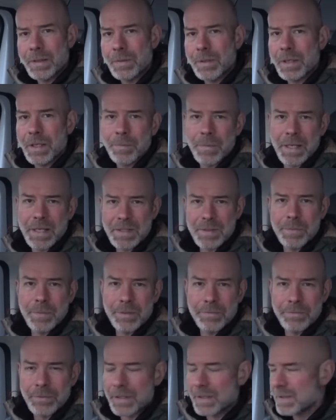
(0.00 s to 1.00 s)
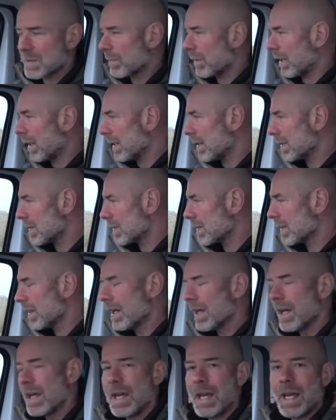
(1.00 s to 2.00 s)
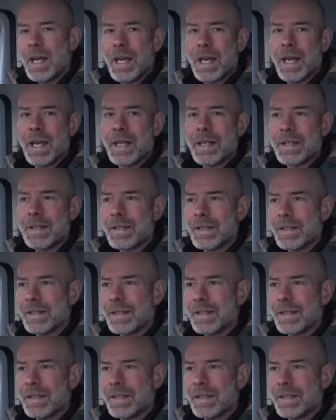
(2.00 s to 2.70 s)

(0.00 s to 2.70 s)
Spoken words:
We go back to my friend's place and